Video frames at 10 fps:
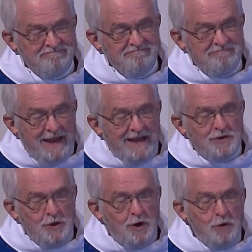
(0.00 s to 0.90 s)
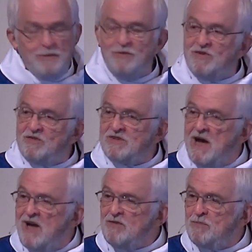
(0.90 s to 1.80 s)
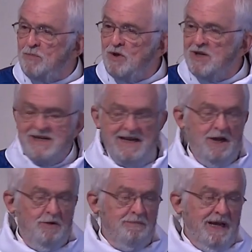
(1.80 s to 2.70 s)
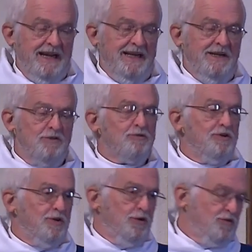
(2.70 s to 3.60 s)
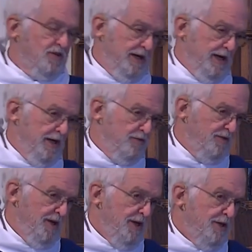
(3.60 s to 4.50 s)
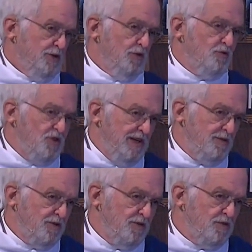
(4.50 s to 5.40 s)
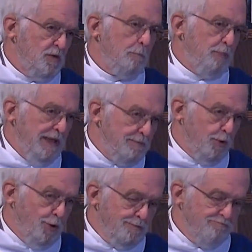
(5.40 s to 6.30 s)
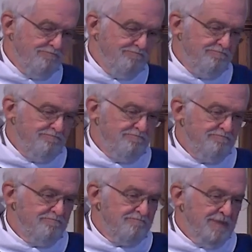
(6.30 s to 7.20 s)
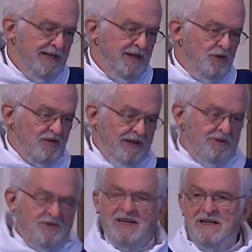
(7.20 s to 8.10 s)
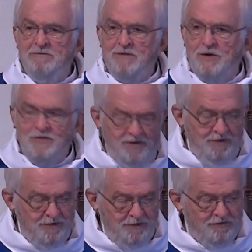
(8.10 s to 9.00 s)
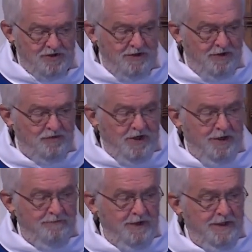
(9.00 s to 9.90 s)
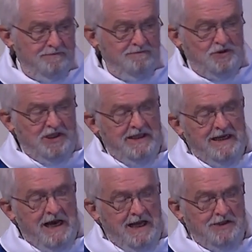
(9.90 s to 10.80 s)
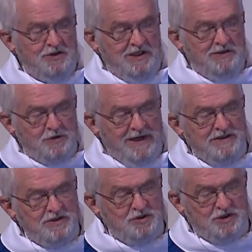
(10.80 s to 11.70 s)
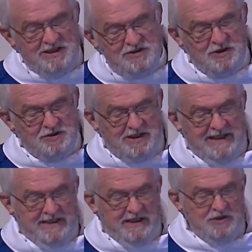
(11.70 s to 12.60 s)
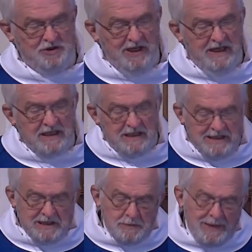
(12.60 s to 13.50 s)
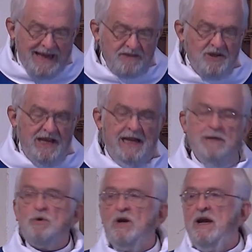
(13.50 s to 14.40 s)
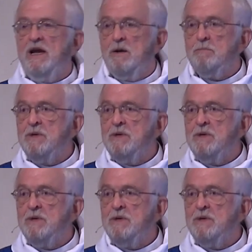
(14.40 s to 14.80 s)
Matthew opens his gospel account by introducing us to Jesus' people. 17 verses of, gene- of uh, genealogy trace Jesus' lineage clear back to Abraham.